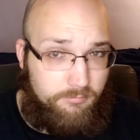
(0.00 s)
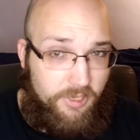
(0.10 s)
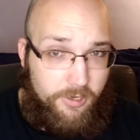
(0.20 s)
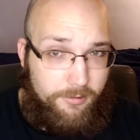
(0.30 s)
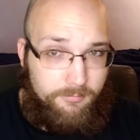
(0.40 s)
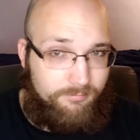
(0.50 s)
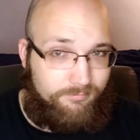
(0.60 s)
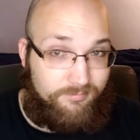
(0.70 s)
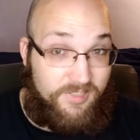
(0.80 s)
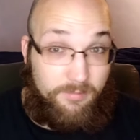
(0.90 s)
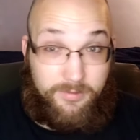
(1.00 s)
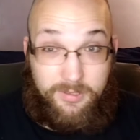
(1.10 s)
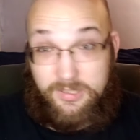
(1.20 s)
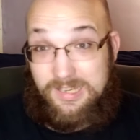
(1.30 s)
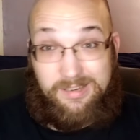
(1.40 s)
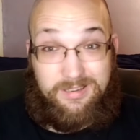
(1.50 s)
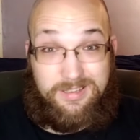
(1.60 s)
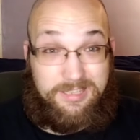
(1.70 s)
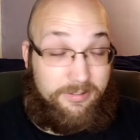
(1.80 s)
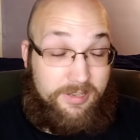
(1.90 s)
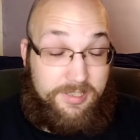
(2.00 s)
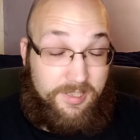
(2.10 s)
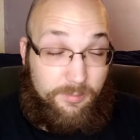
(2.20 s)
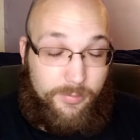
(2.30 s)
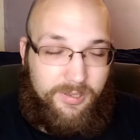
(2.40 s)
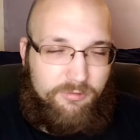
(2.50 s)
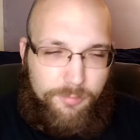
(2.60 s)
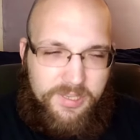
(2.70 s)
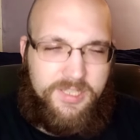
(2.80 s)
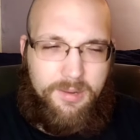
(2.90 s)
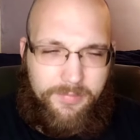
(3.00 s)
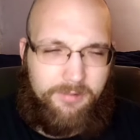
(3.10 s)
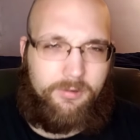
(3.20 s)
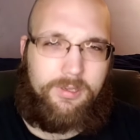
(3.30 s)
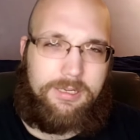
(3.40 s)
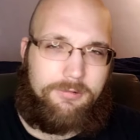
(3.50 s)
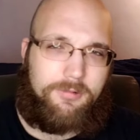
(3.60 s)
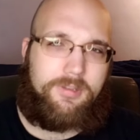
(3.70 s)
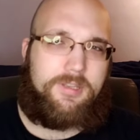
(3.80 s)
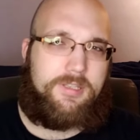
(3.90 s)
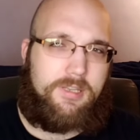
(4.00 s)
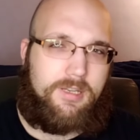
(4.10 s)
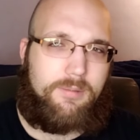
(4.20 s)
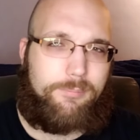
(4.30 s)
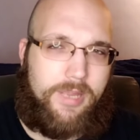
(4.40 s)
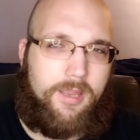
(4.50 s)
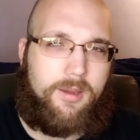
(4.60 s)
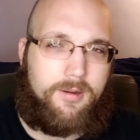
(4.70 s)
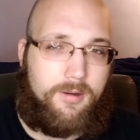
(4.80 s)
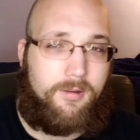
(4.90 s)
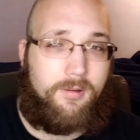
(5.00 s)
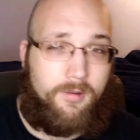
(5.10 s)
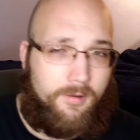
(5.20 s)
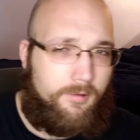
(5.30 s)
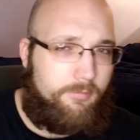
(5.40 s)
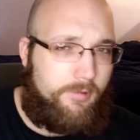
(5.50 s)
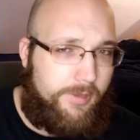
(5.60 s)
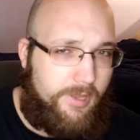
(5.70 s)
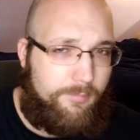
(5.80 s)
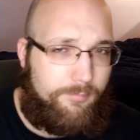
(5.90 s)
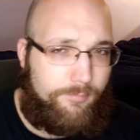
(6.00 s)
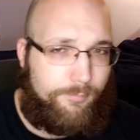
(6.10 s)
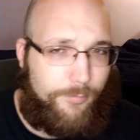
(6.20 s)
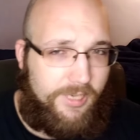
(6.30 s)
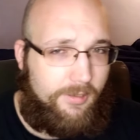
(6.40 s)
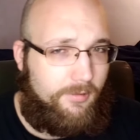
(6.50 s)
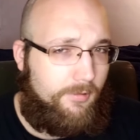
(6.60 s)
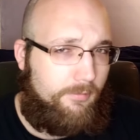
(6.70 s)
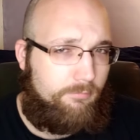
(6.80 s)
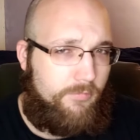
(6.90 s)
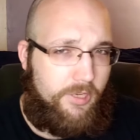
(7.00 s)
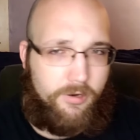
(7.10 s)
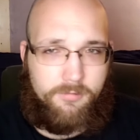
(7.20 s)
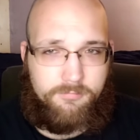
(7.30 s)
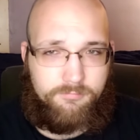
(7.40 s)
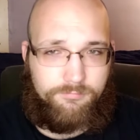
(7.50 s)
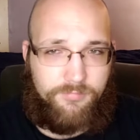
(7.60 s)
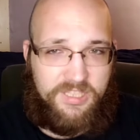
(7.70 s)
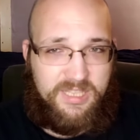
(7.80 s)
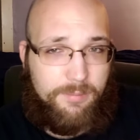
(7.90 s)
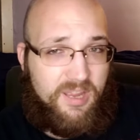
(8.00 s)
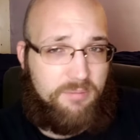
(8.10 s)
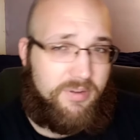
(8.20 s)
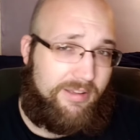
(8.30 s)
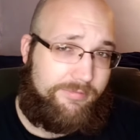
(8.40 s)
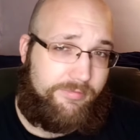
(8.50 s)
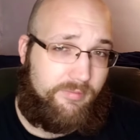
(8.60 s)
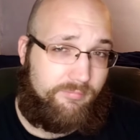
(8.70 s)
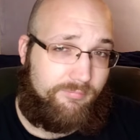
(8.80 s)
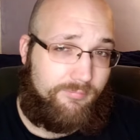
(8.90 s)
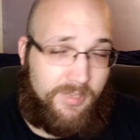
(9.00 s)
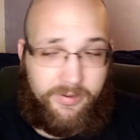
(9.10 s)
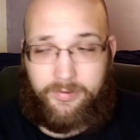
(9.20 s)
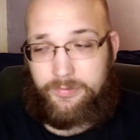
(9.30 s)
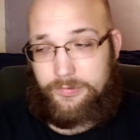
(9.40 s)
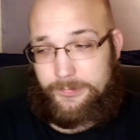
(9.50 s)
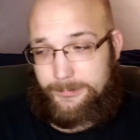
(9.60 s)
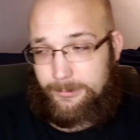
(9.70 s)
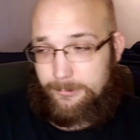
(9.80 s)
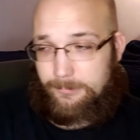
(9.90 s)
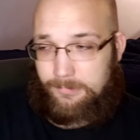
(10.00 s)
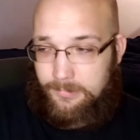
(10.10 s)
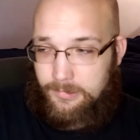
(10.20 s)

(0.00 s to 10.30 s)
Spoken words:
you know, something to take seriously. But it would be something really cool to see come back with him being, you know, semi-buff. So,